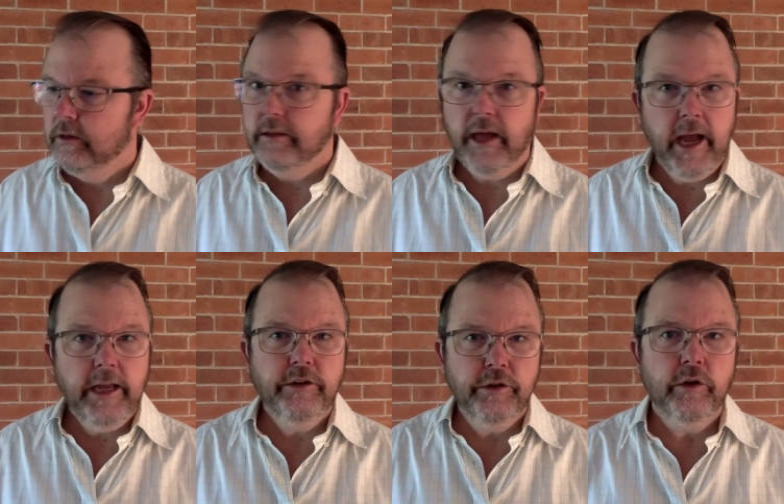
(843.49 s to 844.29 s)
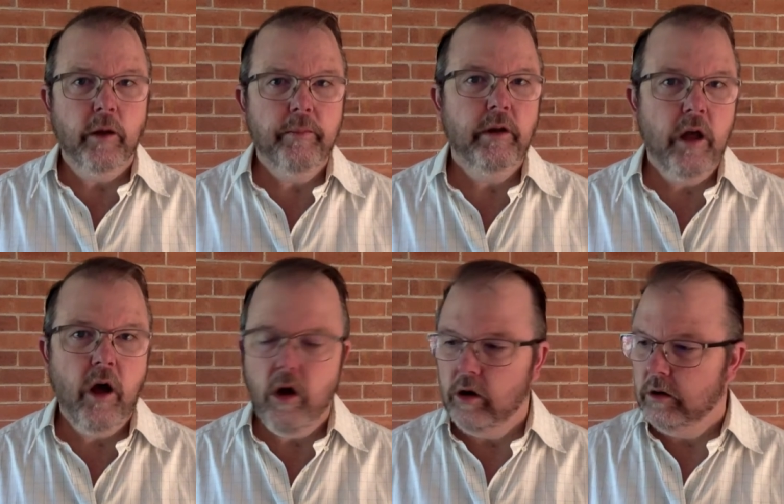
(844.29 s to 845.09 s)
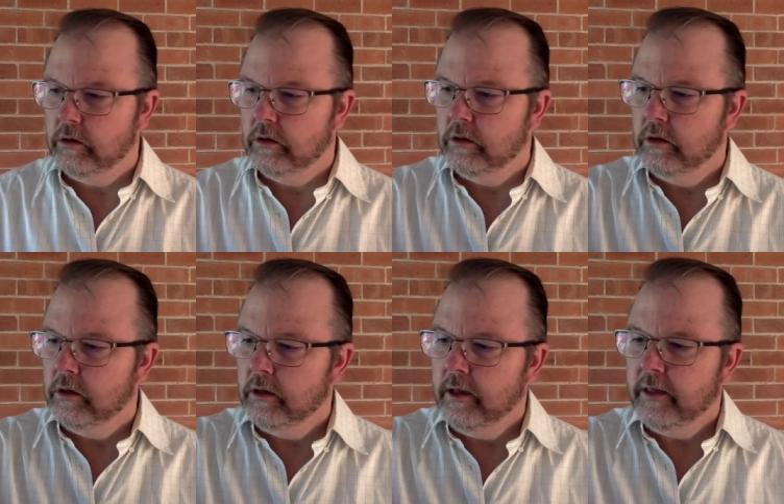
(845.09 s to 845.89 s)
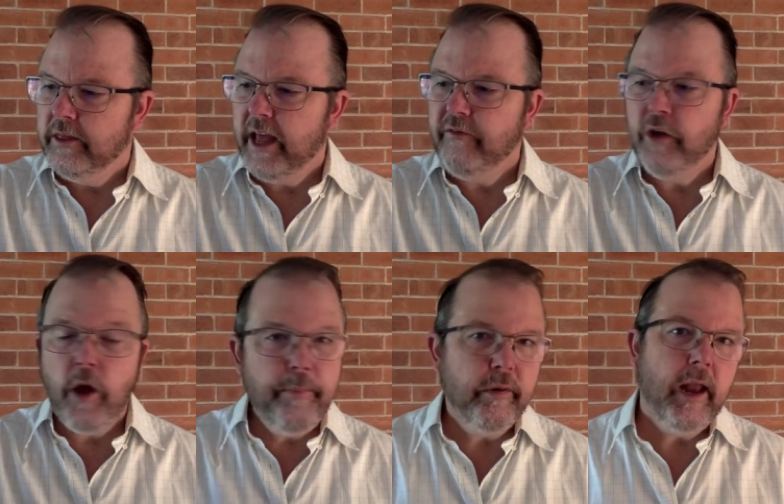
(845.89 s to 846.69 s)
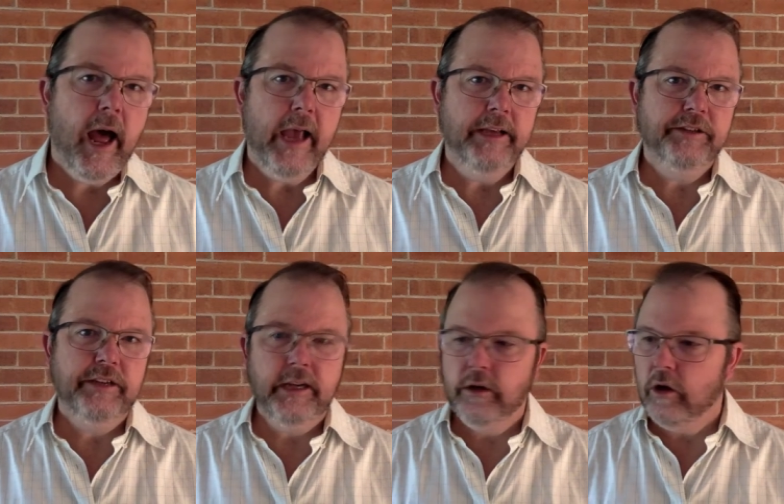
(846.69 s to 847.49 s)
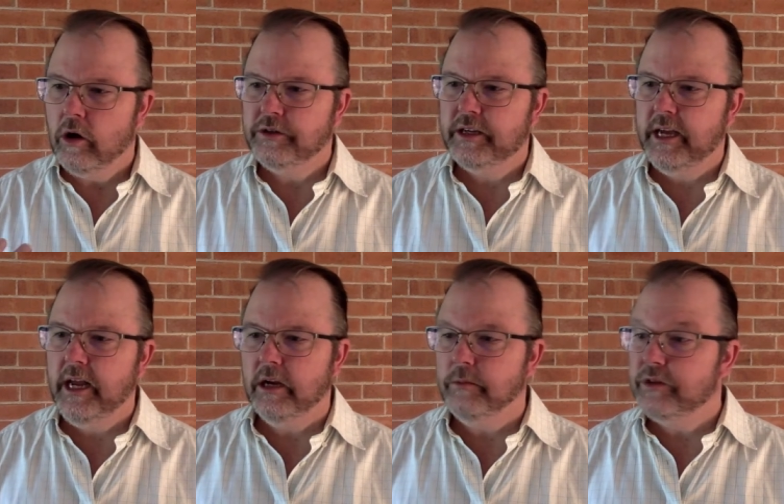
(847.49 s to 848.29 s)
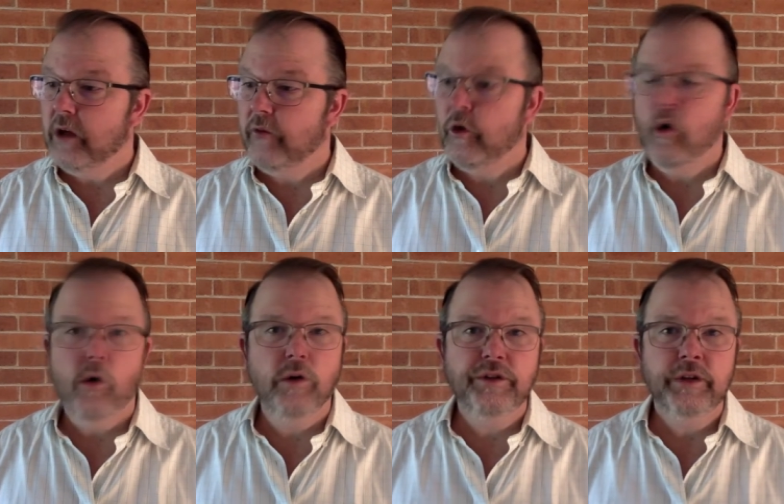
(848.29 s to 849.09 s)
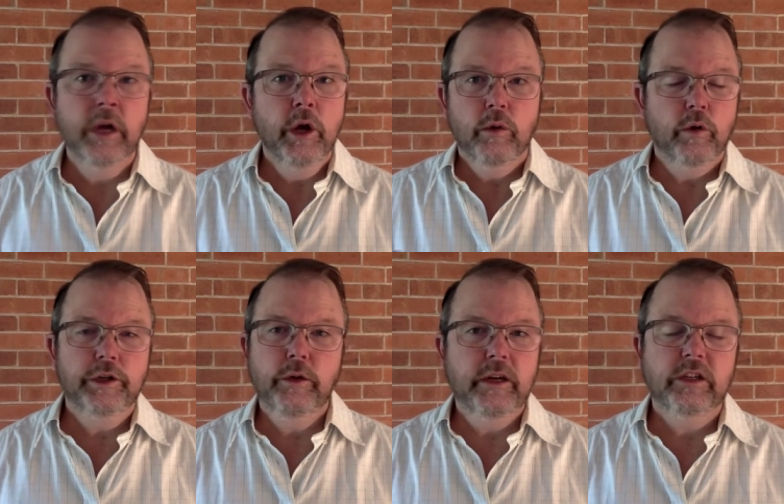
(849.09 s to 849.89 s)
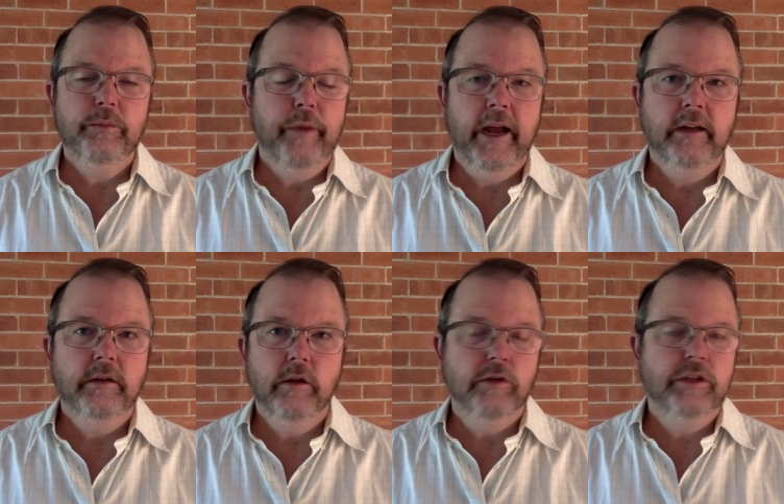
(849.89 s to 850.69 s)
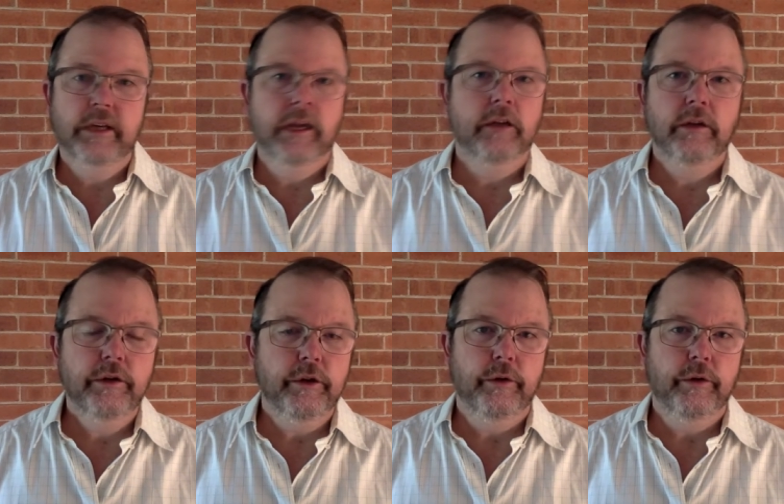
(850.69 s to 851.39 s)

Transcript: They do not belong. They have no place in God's kingdom. So, of course, what do you expect God's king to do?